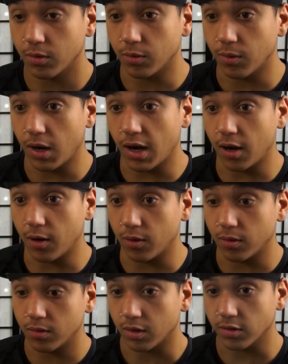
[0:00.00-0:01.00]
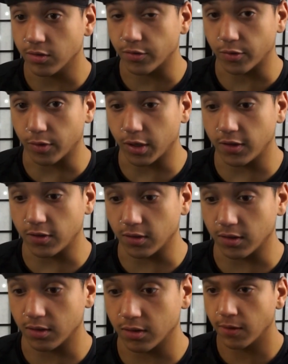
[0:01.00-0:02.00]
Oh, wow. That's
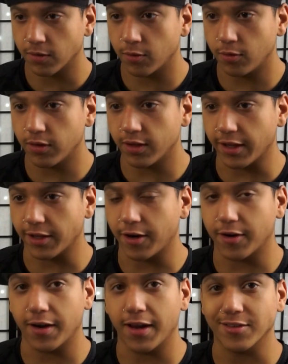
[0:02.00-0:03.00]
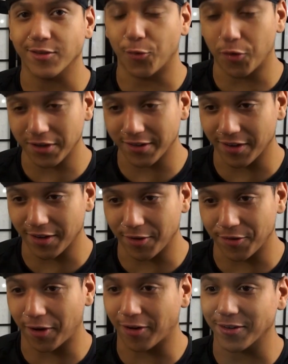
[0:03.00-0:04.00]
crazy. It's cool that, like, Gar has the one tail,
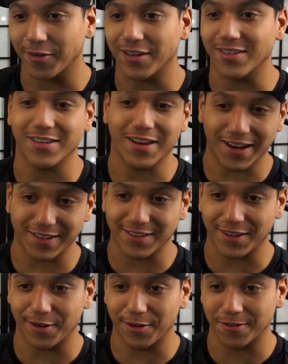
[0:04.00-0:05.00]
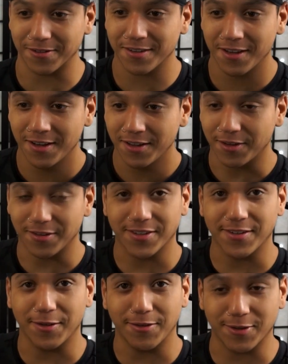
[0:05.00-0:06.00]
Naruto has the nine tails. There's
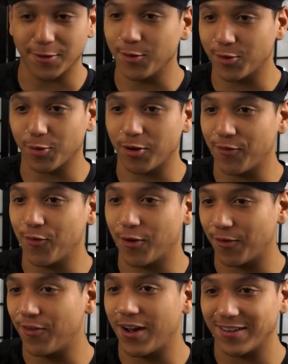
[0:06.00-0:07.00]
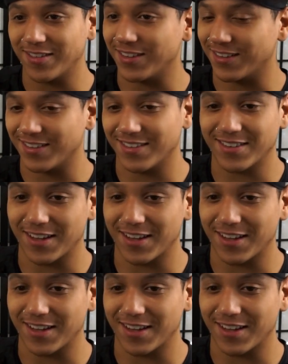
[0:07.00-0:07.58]
still two, three, four, five, six, and